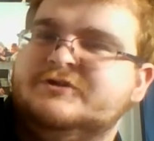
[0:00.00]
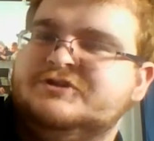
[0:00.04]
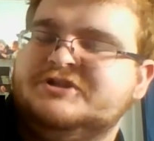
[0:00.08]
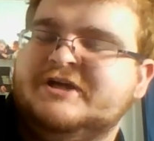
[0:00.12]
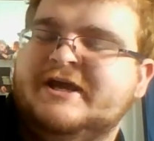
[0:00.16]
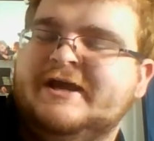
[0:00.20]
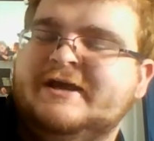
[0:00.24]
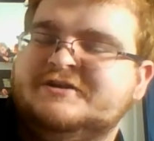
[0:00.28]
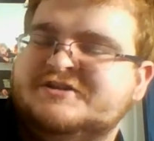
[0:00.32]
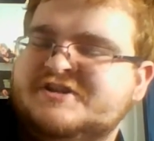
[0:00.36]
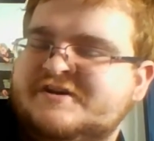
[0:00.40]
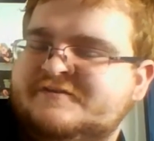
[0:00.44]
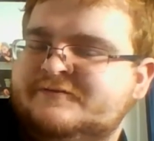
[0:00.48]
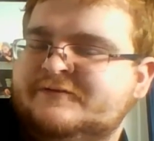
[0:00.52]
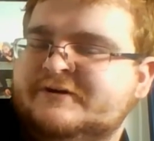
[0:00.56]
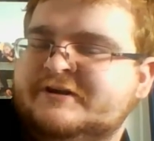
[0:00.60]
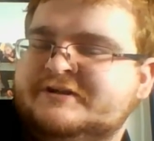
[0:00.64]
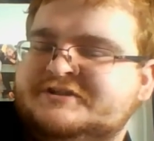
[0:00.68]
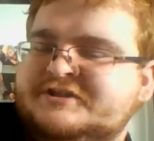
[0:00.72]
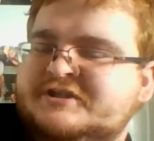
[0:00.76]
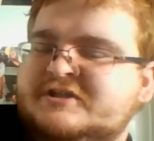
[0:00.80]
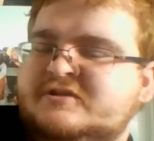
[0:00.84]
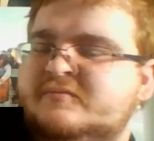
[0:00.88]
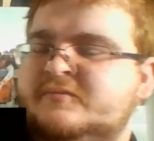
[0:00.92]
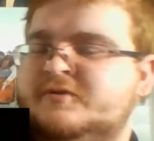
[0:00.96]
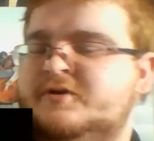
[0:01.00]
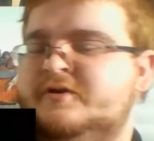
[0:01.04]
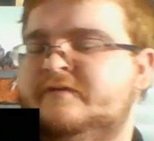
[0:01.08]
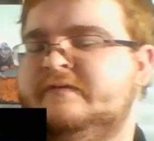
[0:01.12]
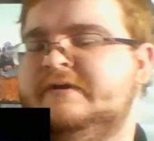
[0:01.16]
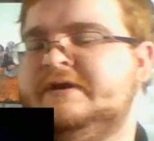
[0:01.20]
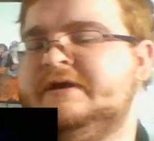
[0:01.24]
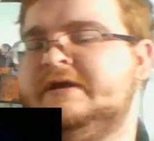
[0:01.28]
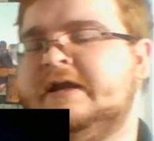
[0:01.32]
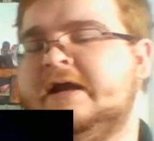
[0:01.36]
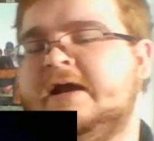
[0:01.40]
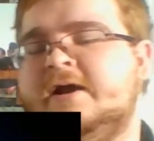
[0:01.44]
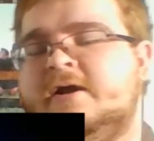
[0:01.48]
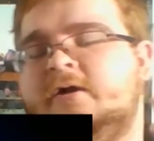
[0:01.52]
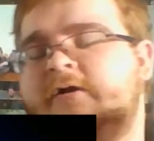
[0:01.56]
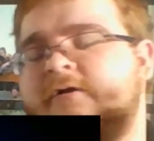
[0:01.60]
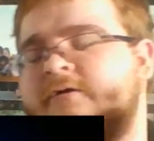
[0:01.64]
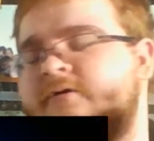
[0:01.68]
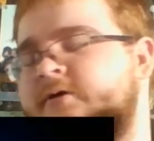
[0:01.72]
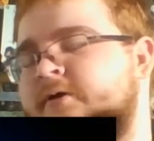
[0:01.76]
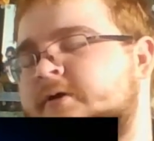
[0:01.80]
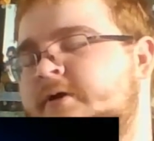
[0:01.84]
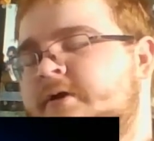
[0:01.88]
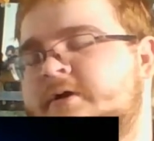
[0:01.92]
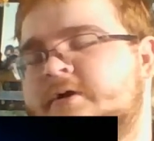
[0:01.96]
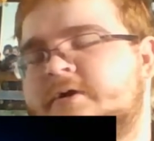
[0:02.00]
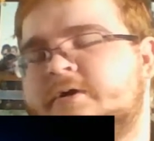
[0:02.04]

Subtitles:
change after I see the movie, and I'll